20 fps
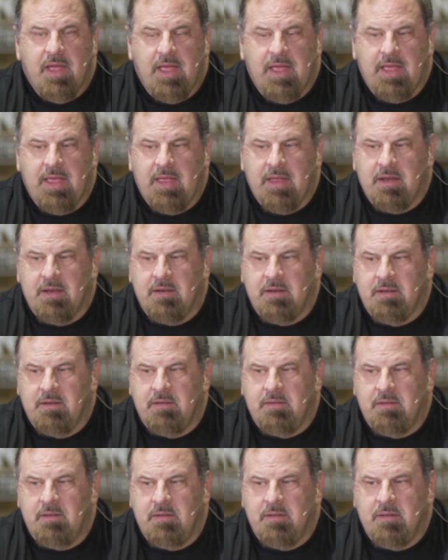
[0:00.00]
And
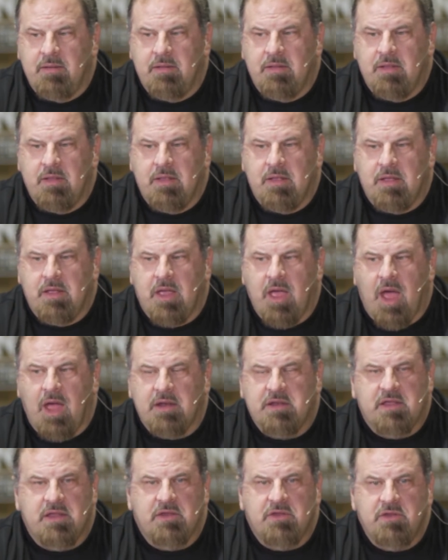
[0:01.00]

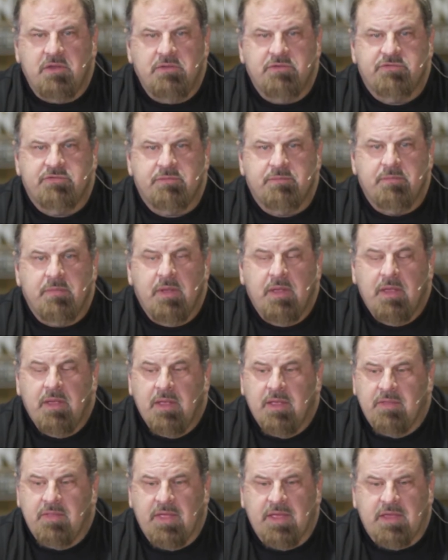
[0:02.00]
God can use them.
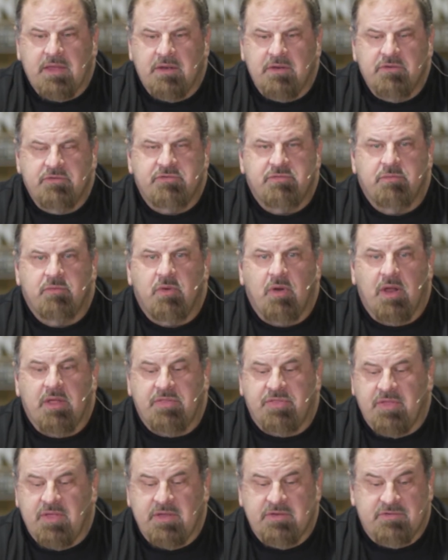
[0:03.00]
They can do some
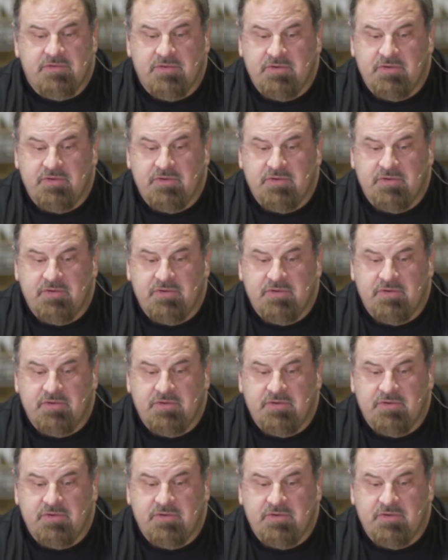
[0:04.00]
great things.